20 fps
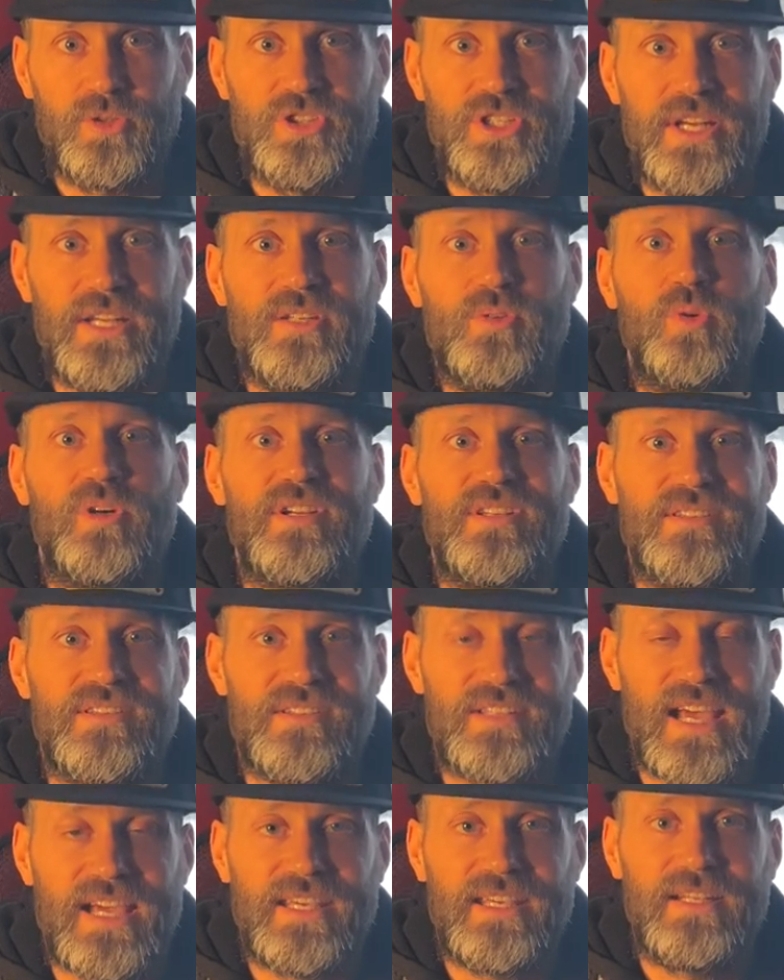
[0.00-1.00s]
January
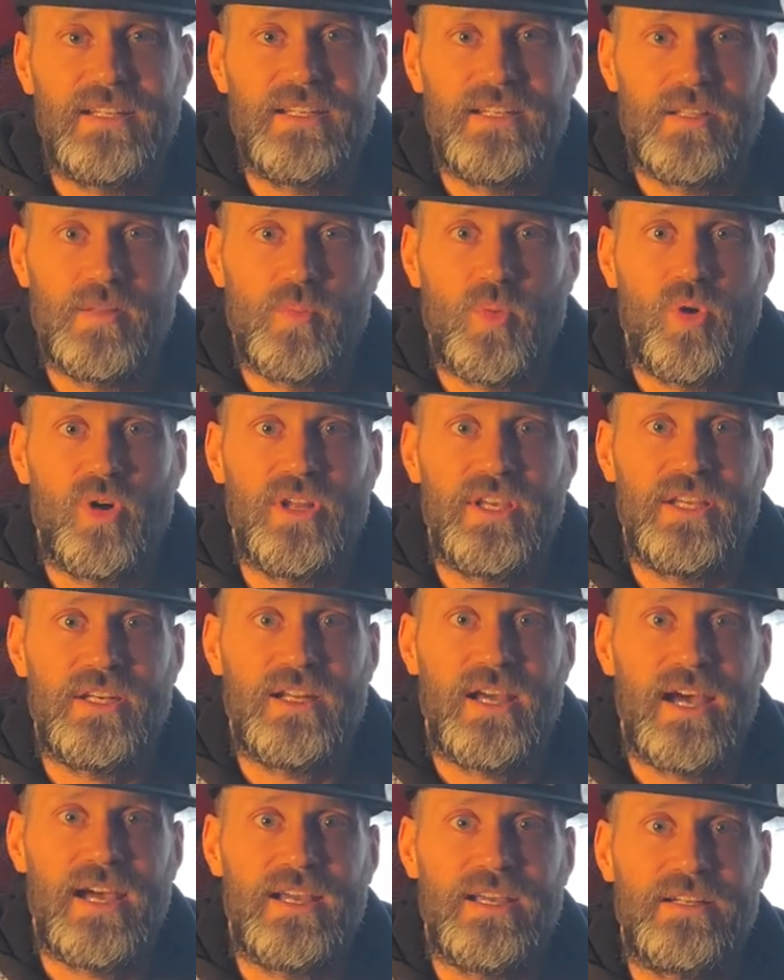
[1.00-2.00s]
2nd in the
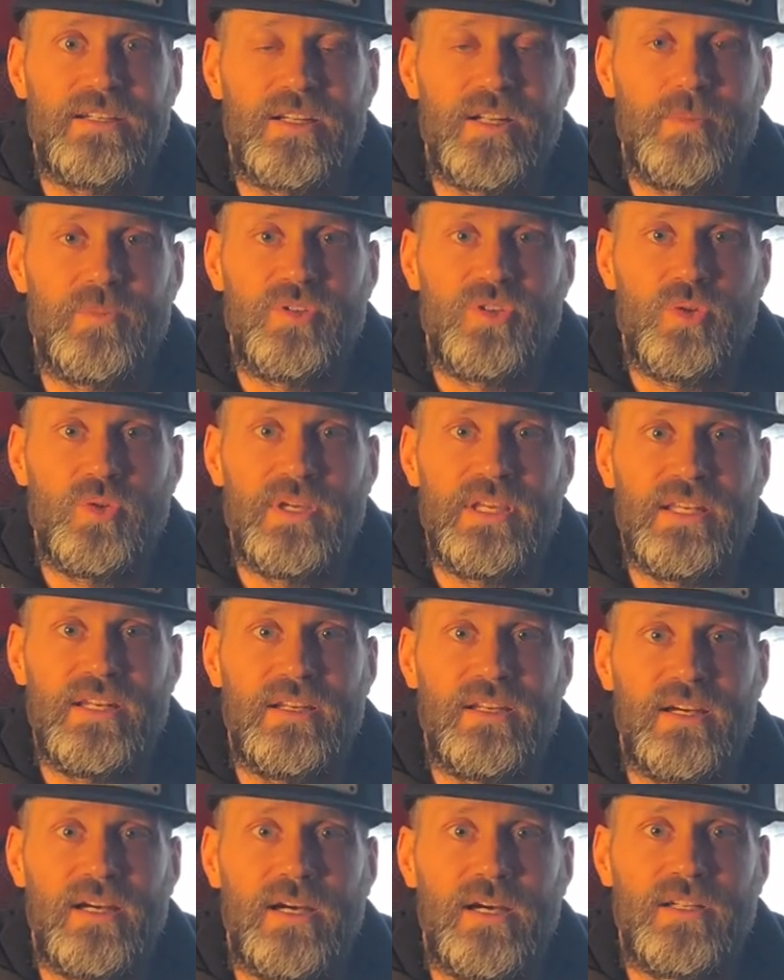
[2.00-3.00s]
morning, I ended up doing
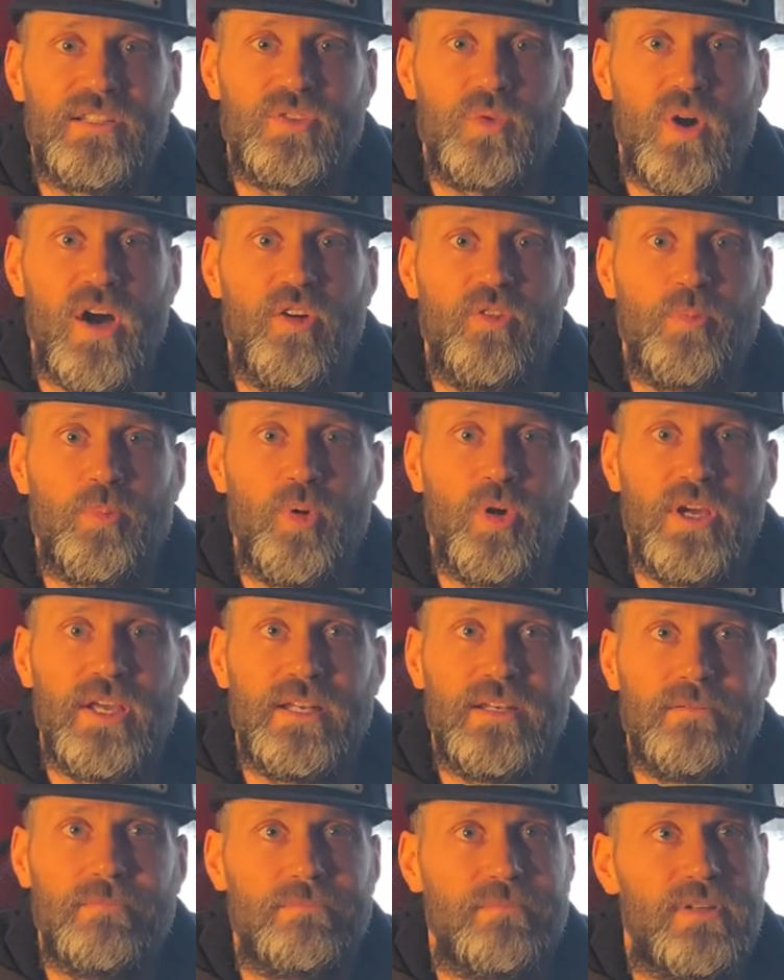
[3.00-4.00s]

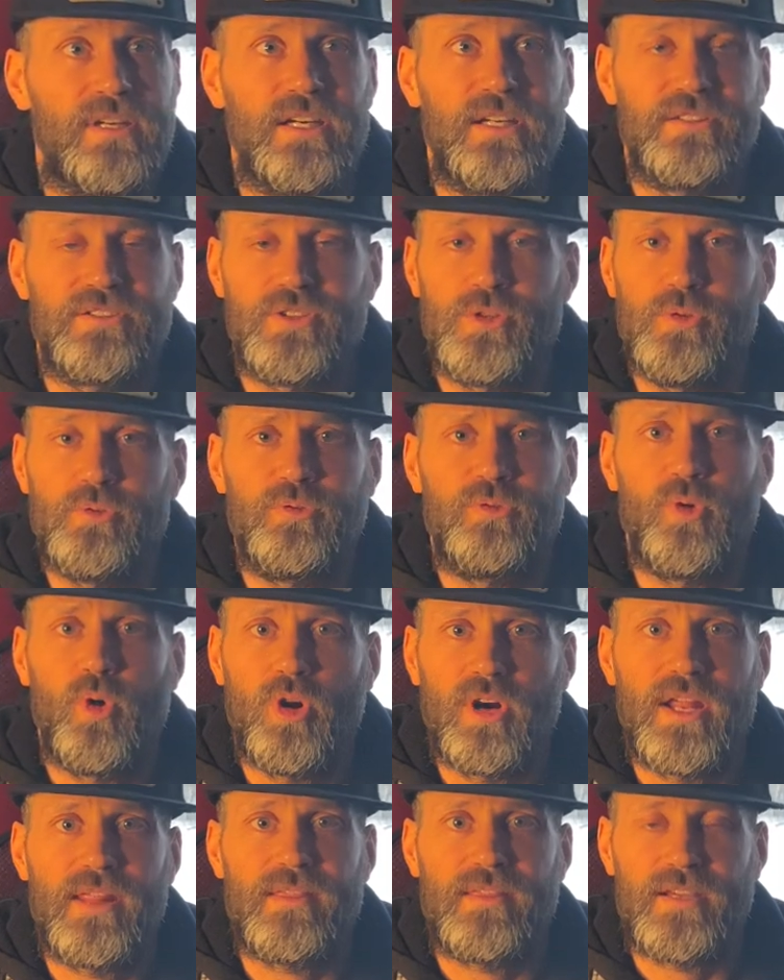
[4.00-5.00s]

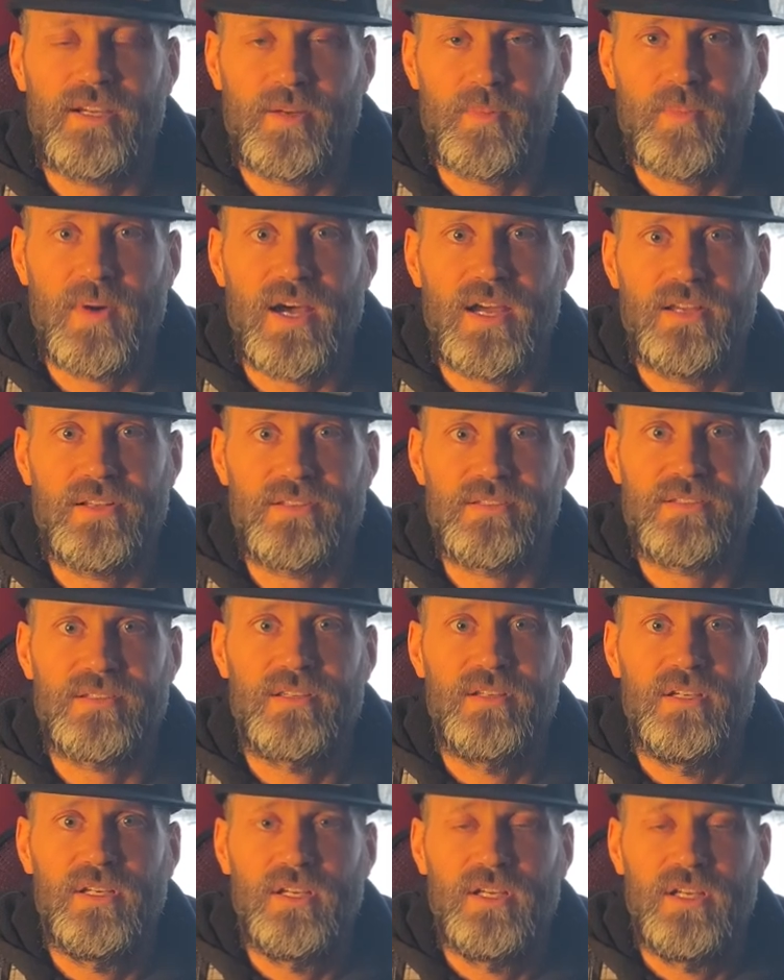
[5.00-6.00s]
12.24, I think, miles.
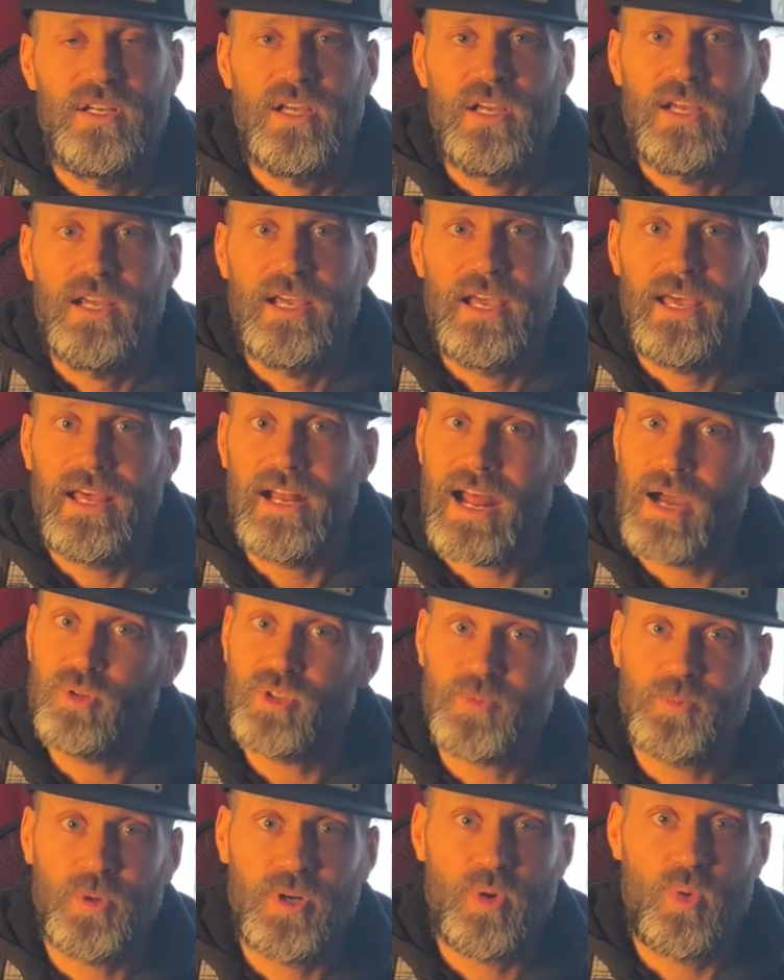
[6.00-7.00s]
And I
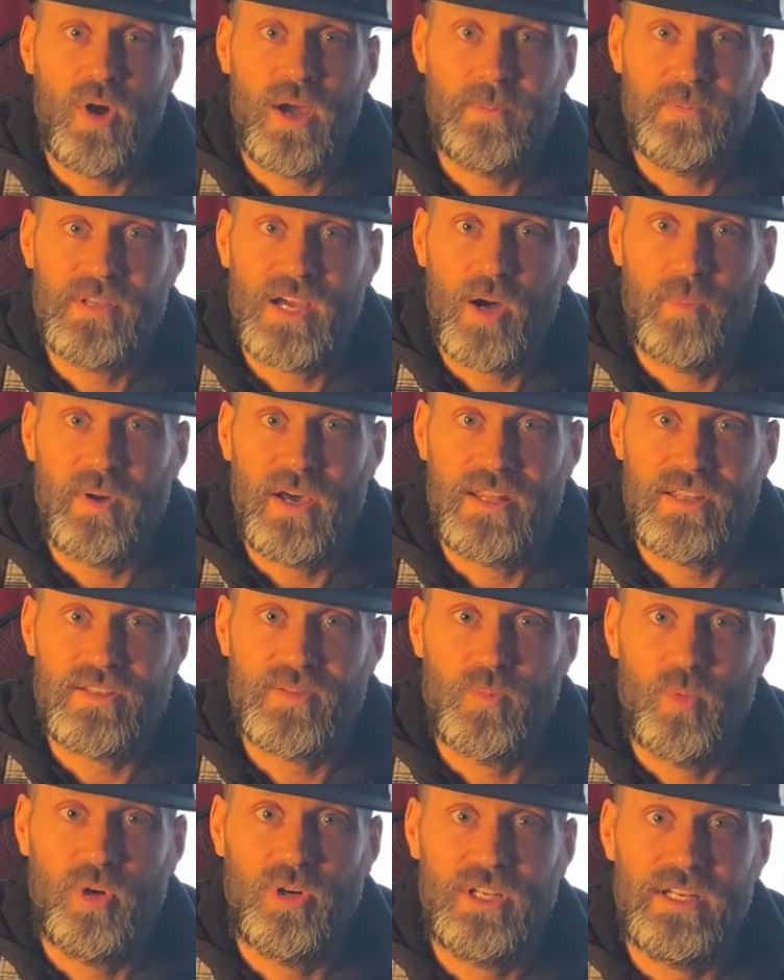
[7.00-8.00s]
was pretty wiped out by
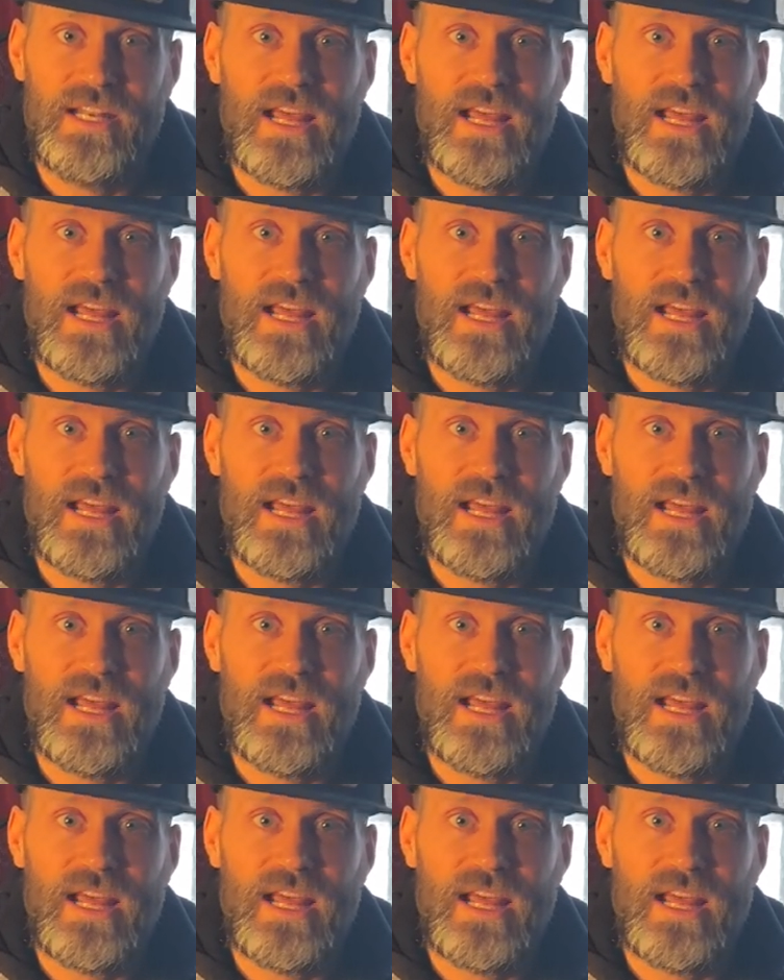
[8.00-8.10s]
this morning.